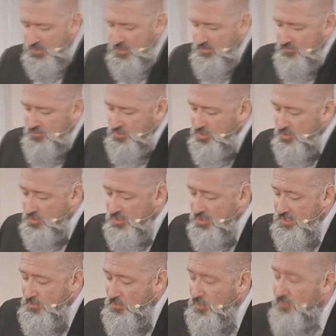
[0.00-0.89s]
love look
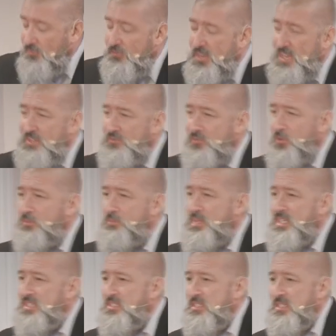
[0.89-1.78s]
like? Well, faithful
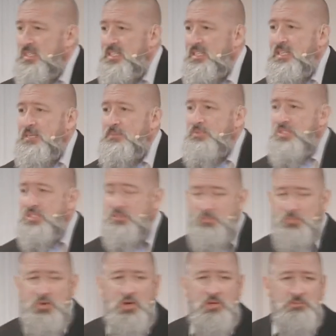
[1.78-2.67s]
means that he keeps
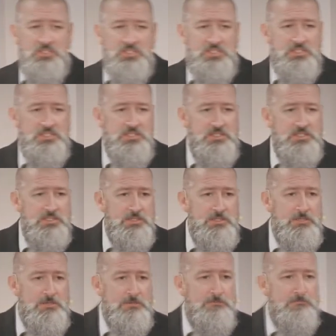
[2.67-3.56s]
his promises.
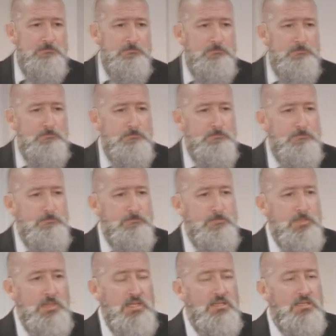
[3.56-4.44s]

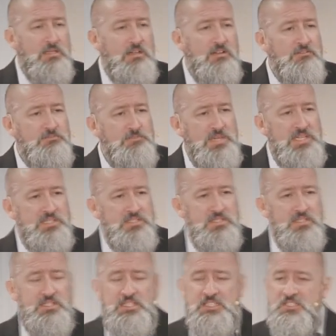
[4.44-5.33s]
And love
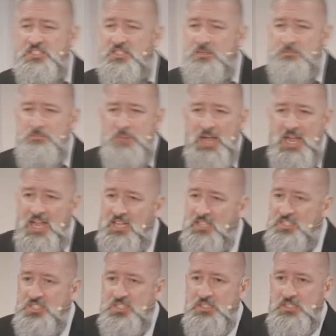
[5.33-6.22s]
means that he is
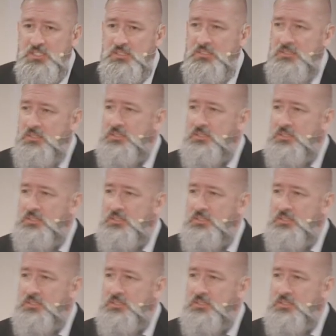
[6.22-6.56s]
compassionate.